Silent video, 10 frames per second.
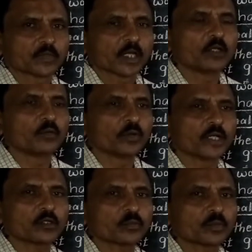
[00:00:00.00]
and
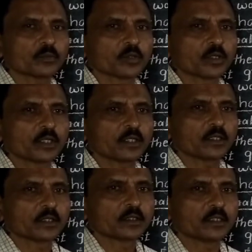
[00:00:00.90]
weight of a body
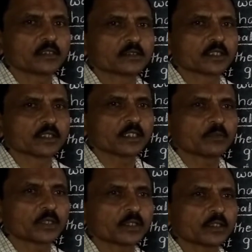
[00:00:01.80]
is nothing
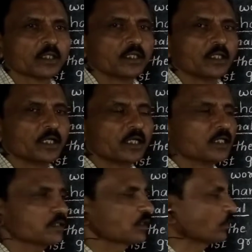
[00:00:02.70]
but it
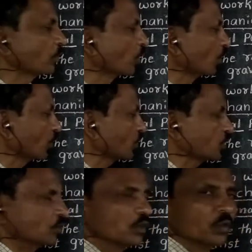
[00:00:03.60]
is the
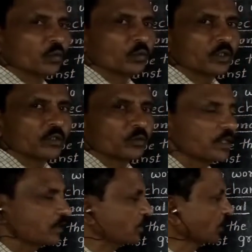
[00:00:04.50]
force with
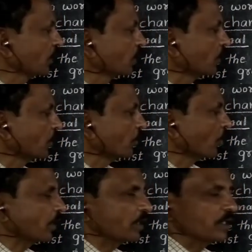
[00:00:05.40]
which the
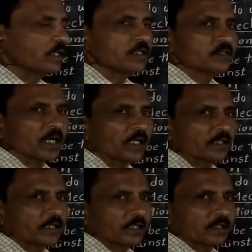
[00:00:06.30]
body is
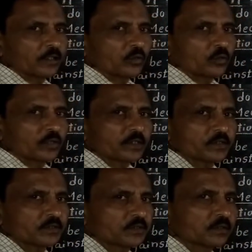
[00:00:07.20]
attracted
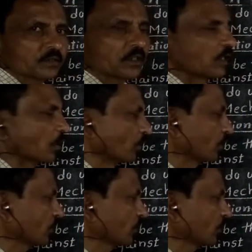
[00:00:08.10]
towards the ground.